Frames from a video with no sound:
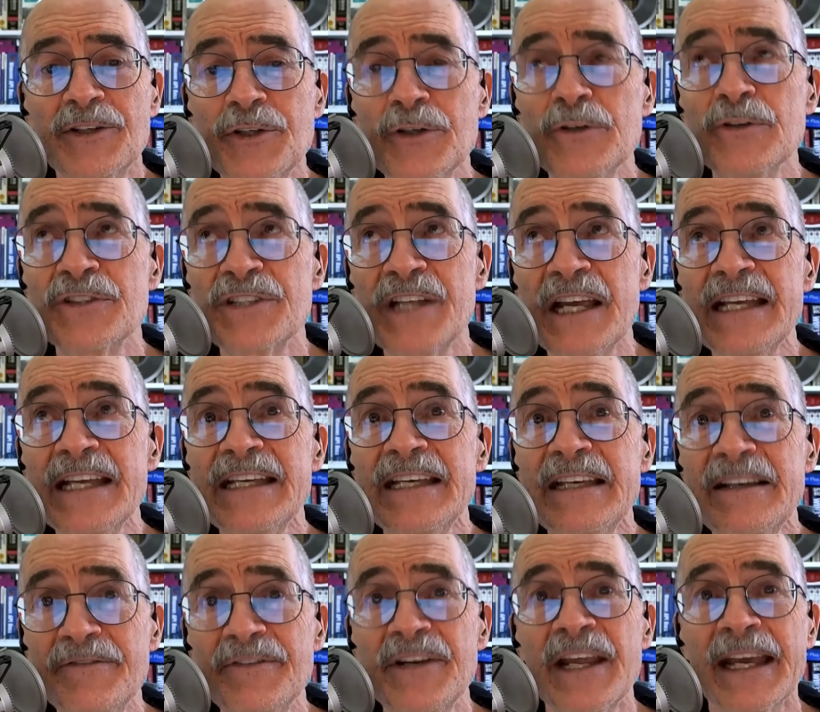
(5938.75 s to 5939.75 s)
Tuesday
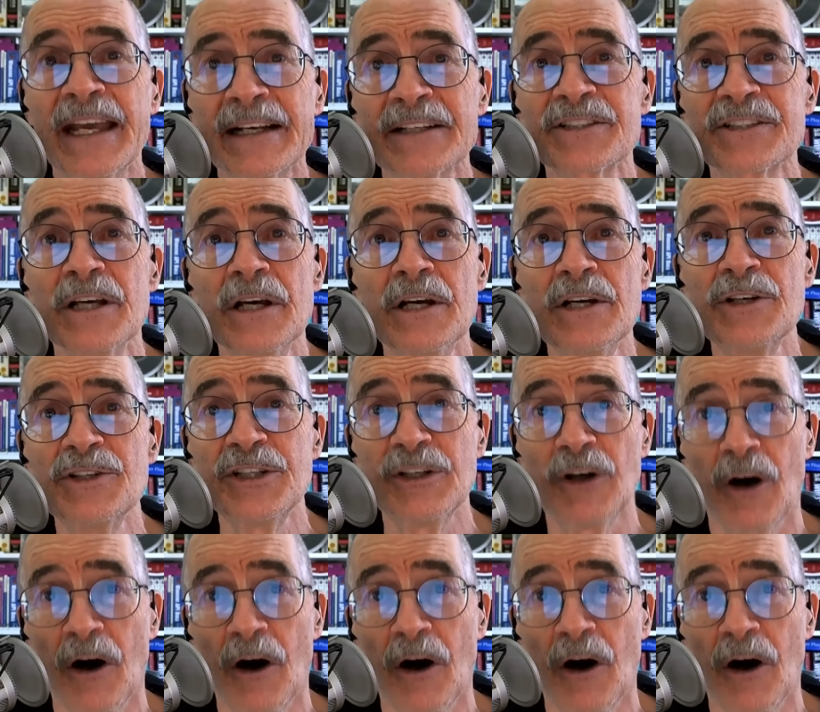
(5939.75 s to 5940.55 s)
evenings, she